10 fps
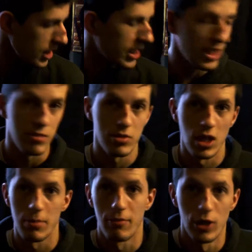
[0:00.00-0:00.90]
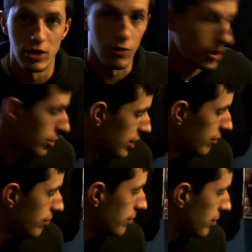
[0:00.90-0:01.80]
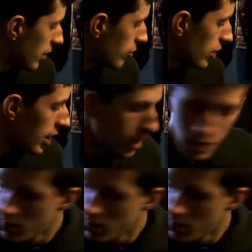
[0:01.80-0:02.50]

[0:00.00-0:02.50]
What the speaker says: get some sniper footage for you in the future.